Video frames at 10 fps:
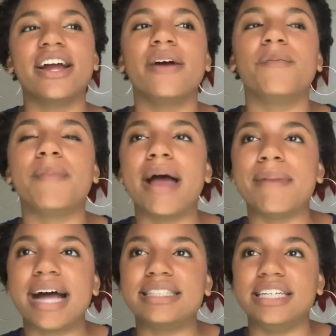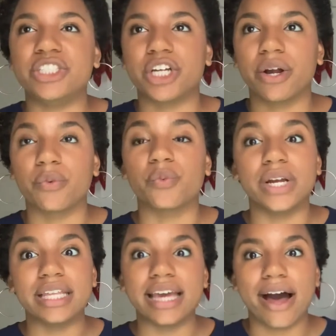my math teacher
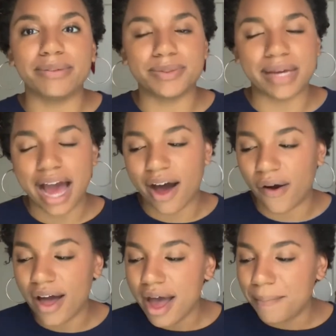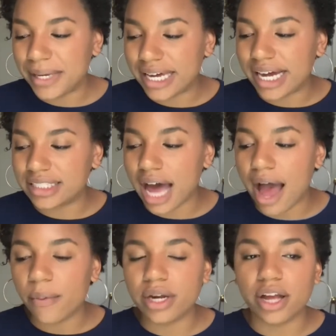really helped me out, because
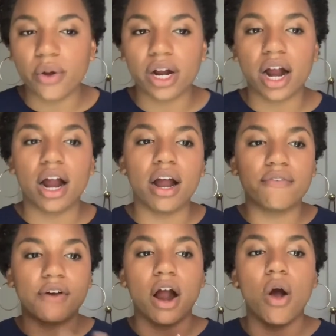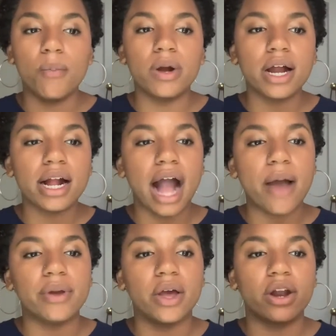I would go to her for homework.
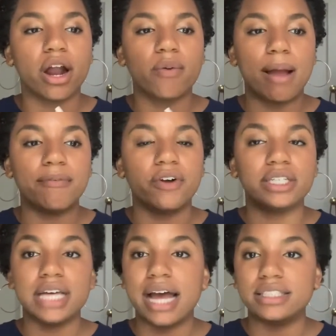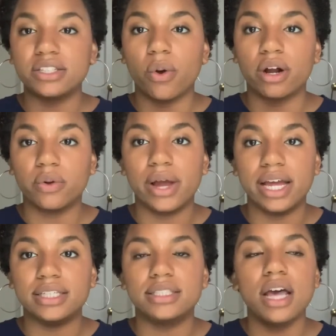I would go to her right before tests or a
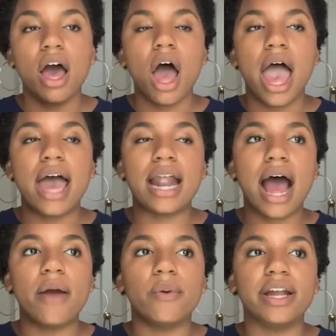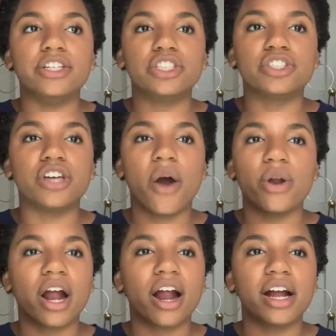quiz. And I would just go
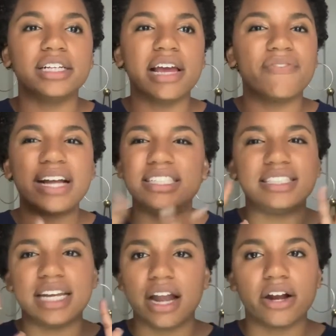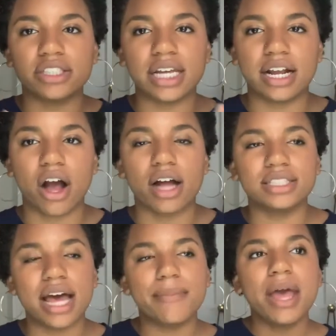to her if I just didn't understand a concept.